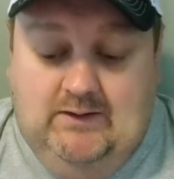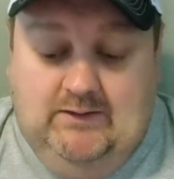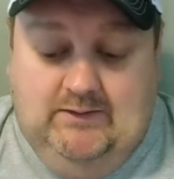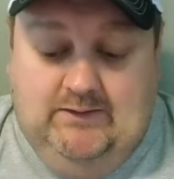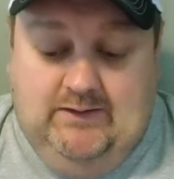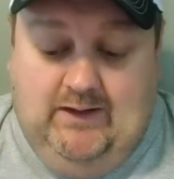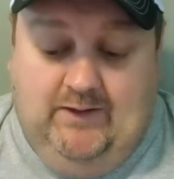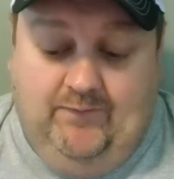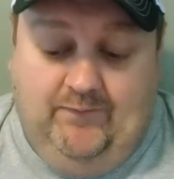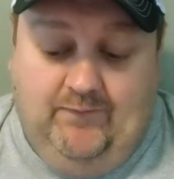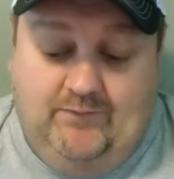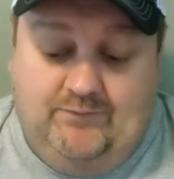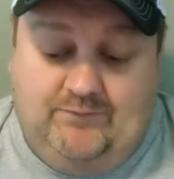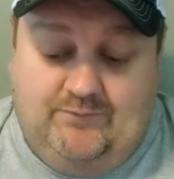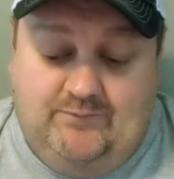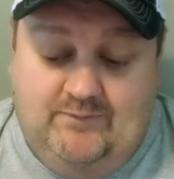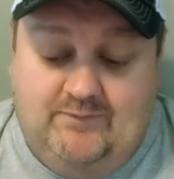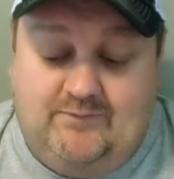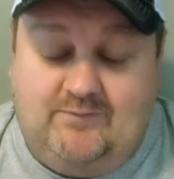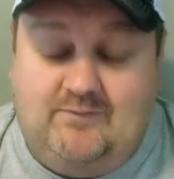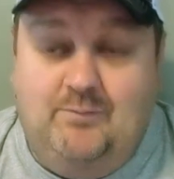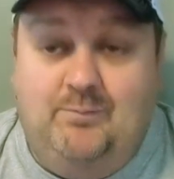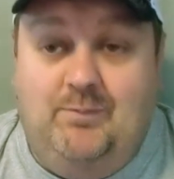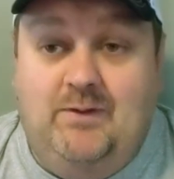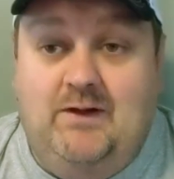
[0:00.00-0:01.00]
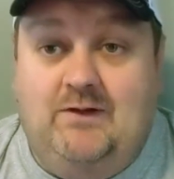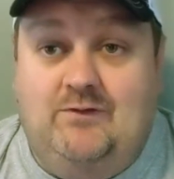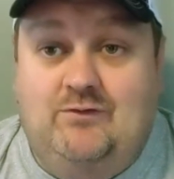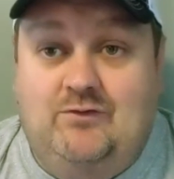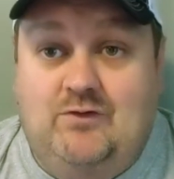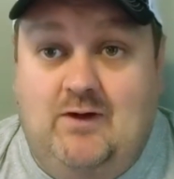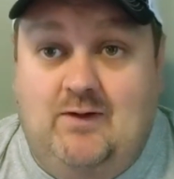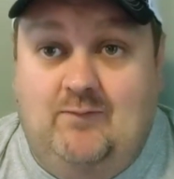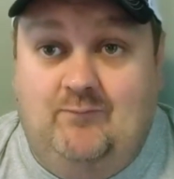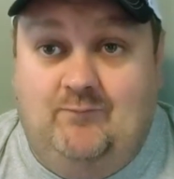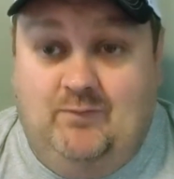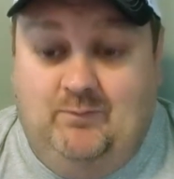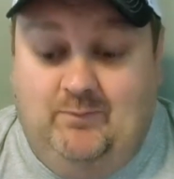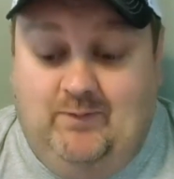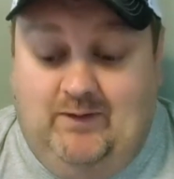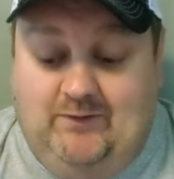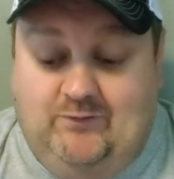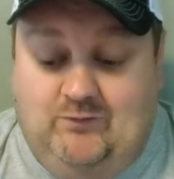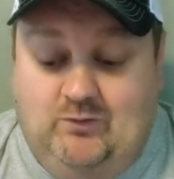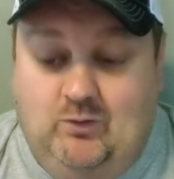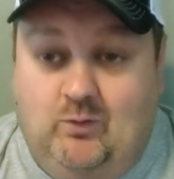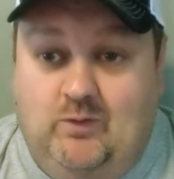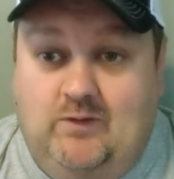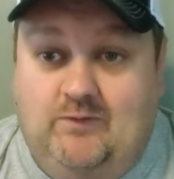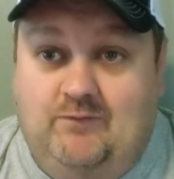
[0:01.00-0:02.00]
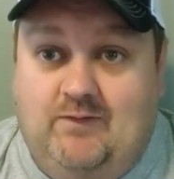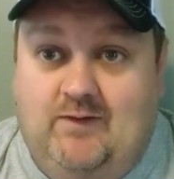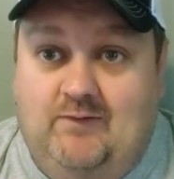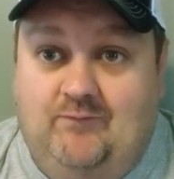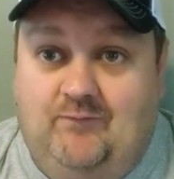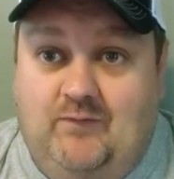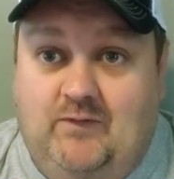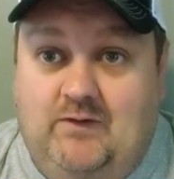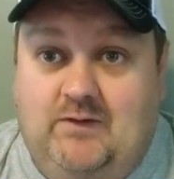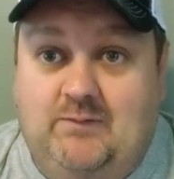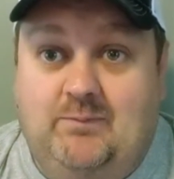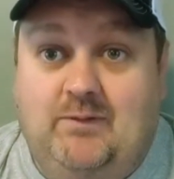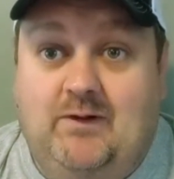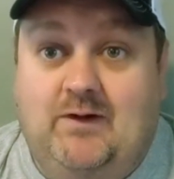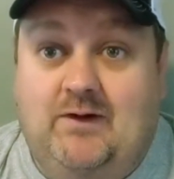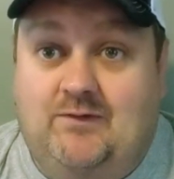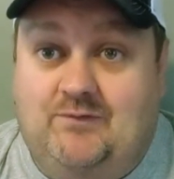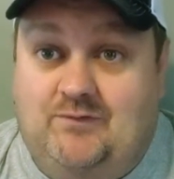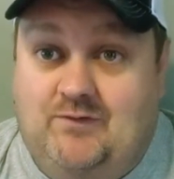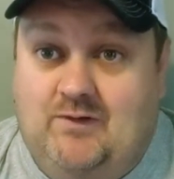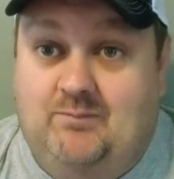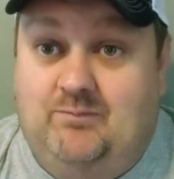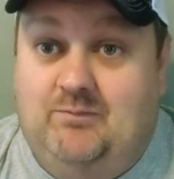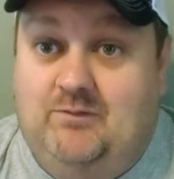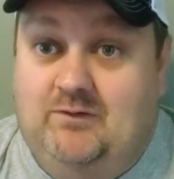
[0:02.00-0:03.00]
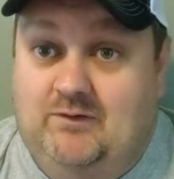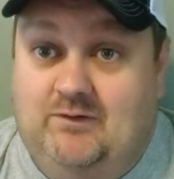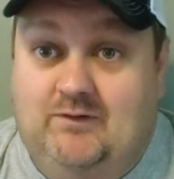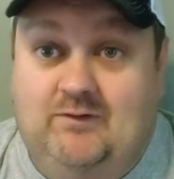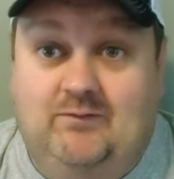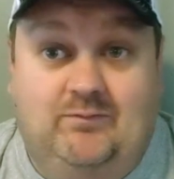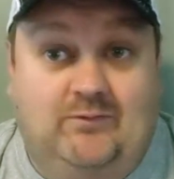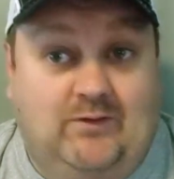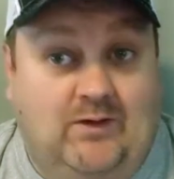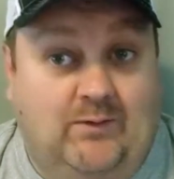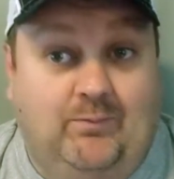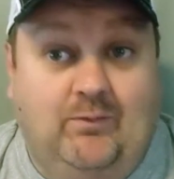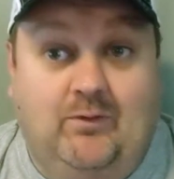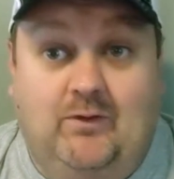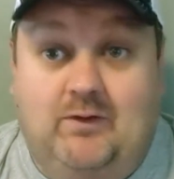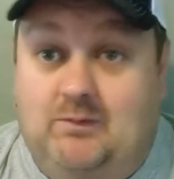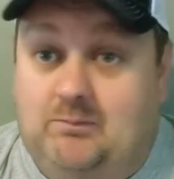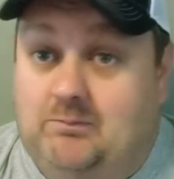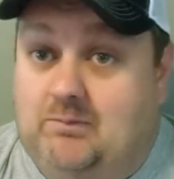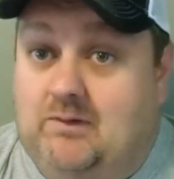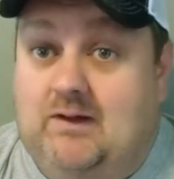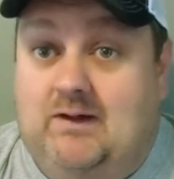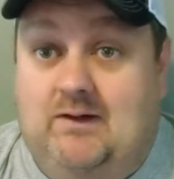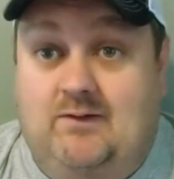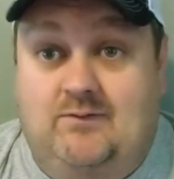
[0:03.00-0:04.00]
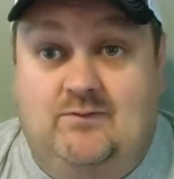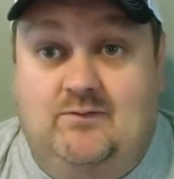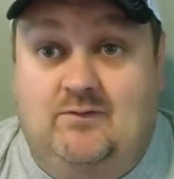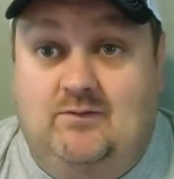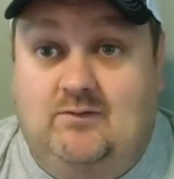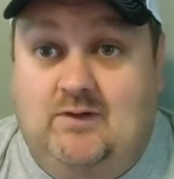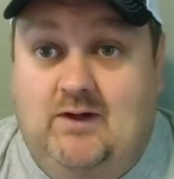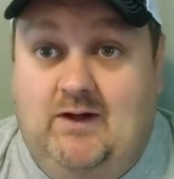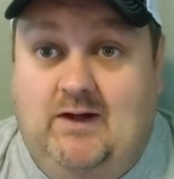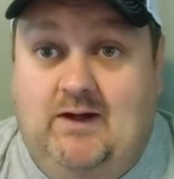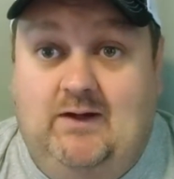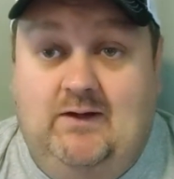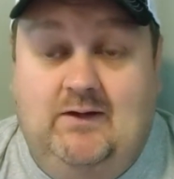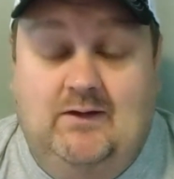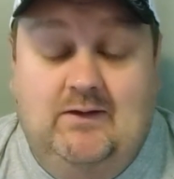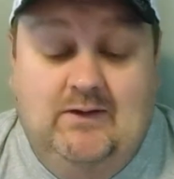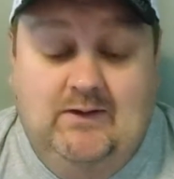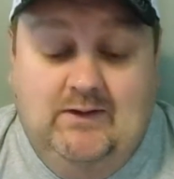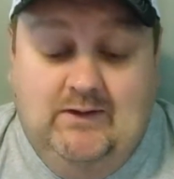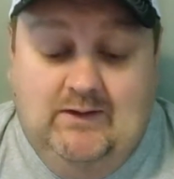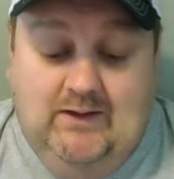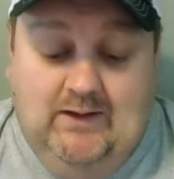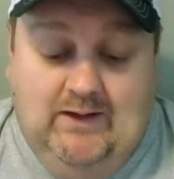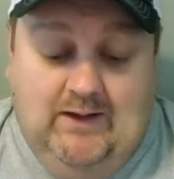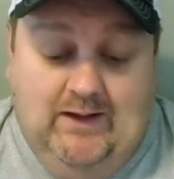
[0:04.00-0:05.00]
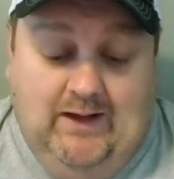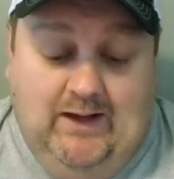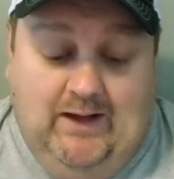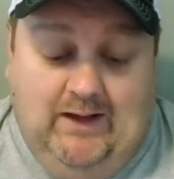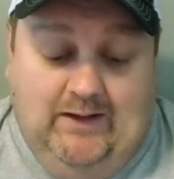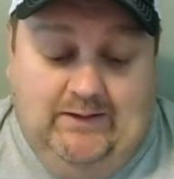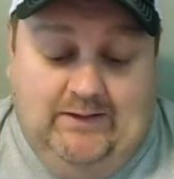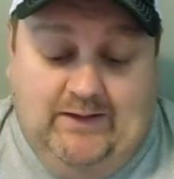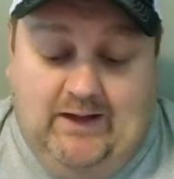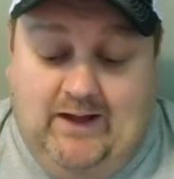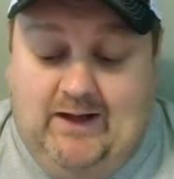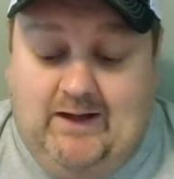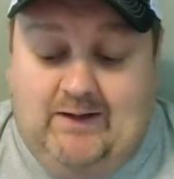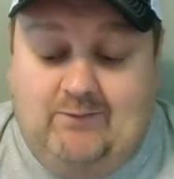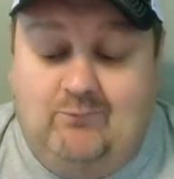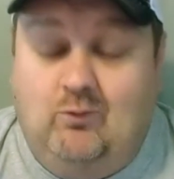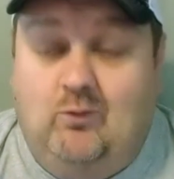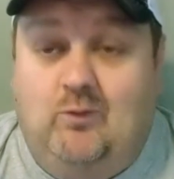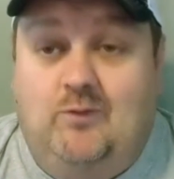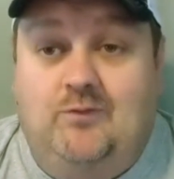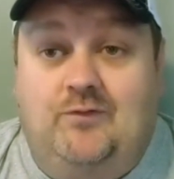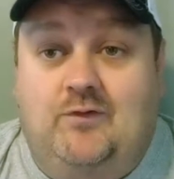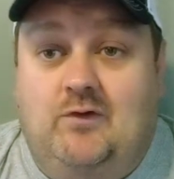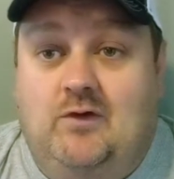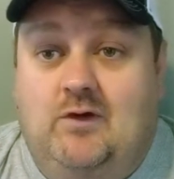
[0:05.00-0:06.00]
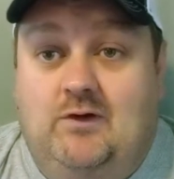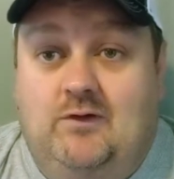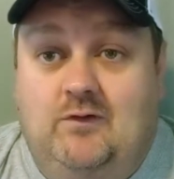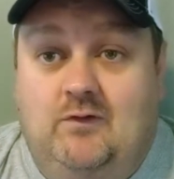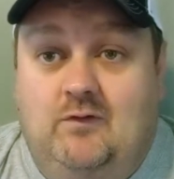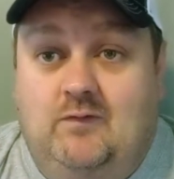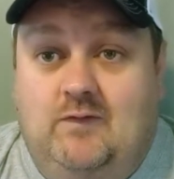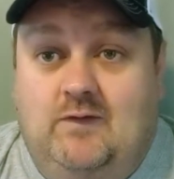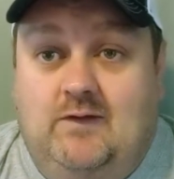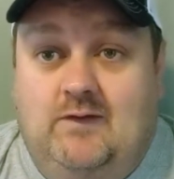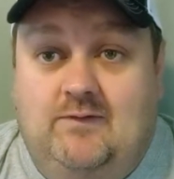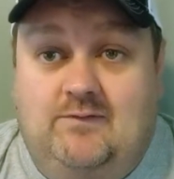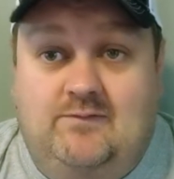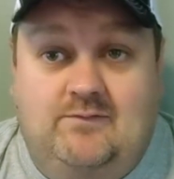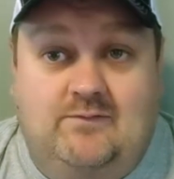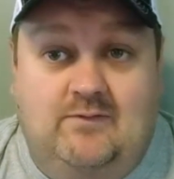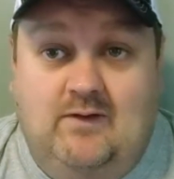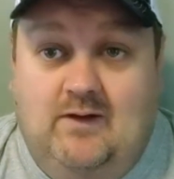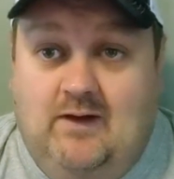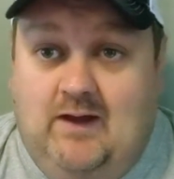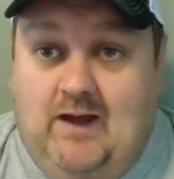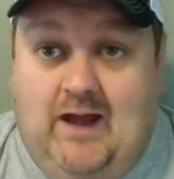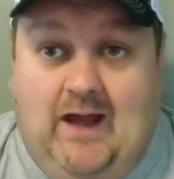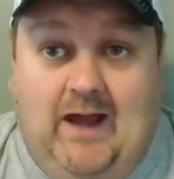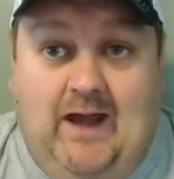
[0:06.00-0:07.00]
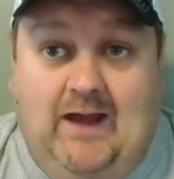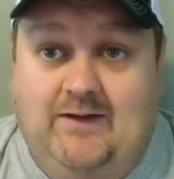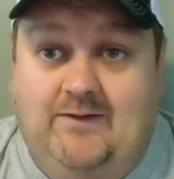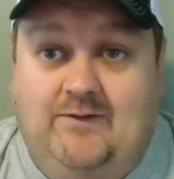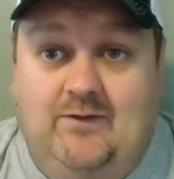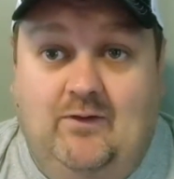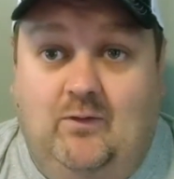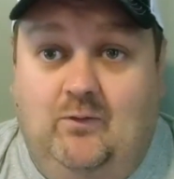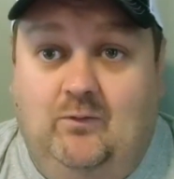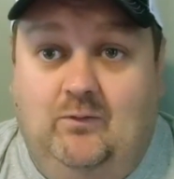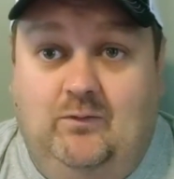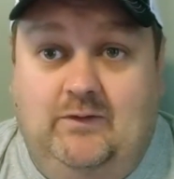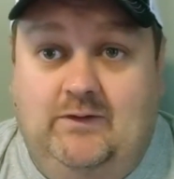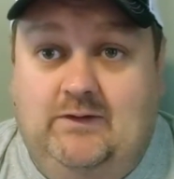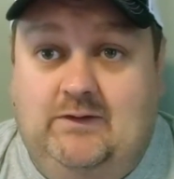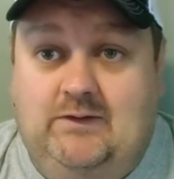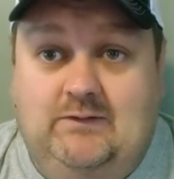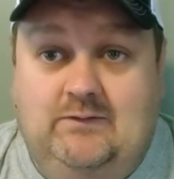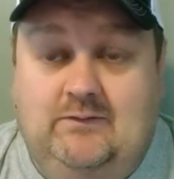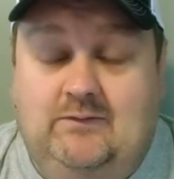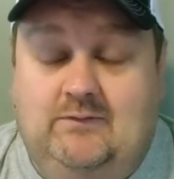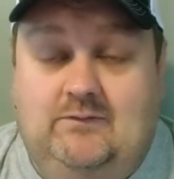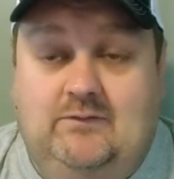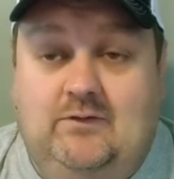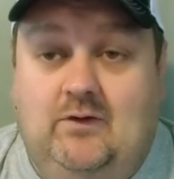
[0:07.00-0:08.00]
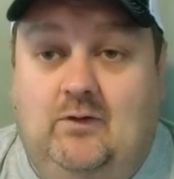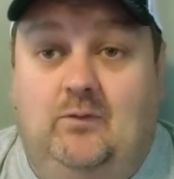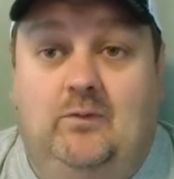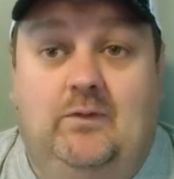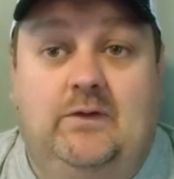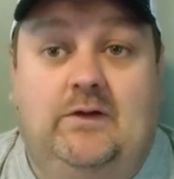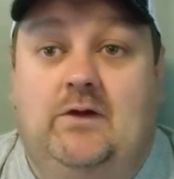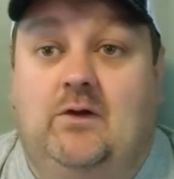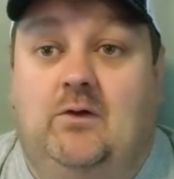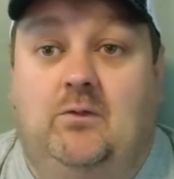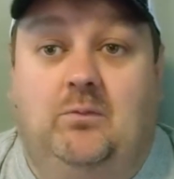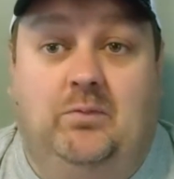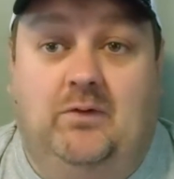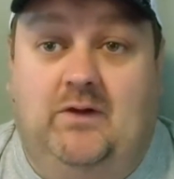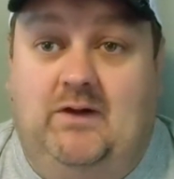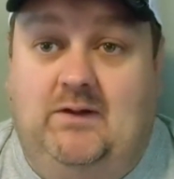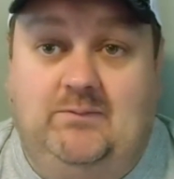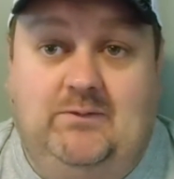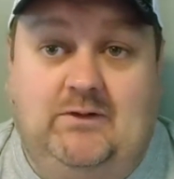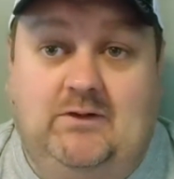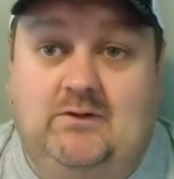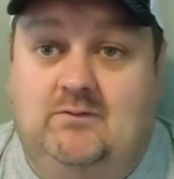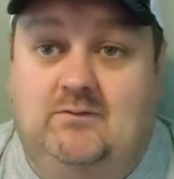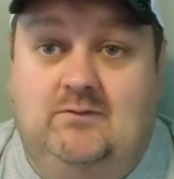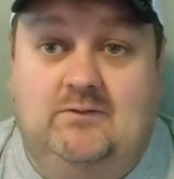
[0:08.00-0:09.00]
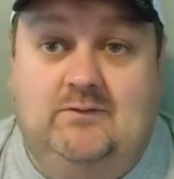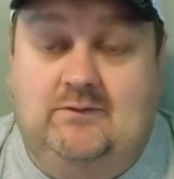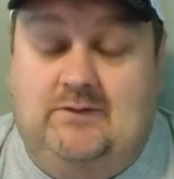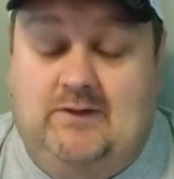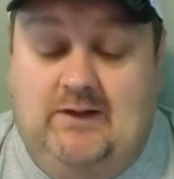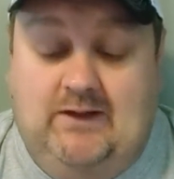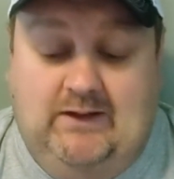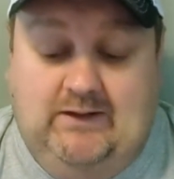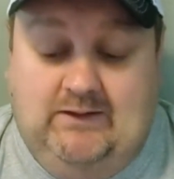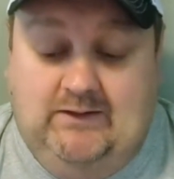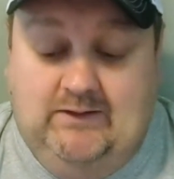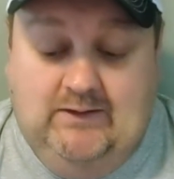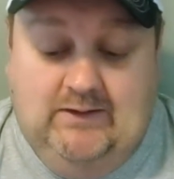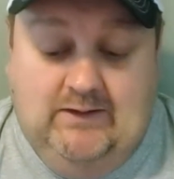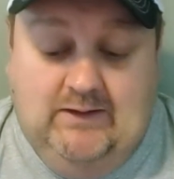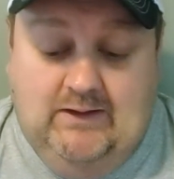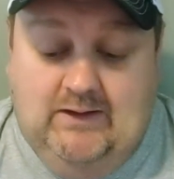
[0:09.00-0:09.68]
Now, this is a big jump from like $25-$30 up to a couple $100, okay? Not everyone's going to do this. I totally don't blame you, okay?